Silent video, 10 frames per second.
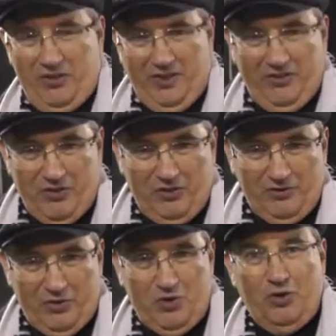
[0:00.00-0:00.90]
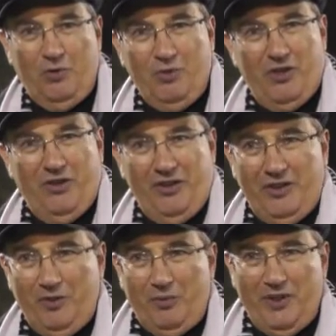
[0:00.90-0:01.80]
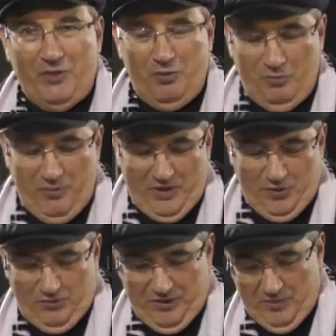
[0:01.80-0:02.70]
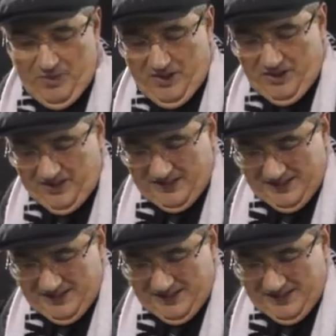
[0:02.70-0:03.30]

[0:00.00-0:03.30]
the resultant shot was hurried and went, went over the bar.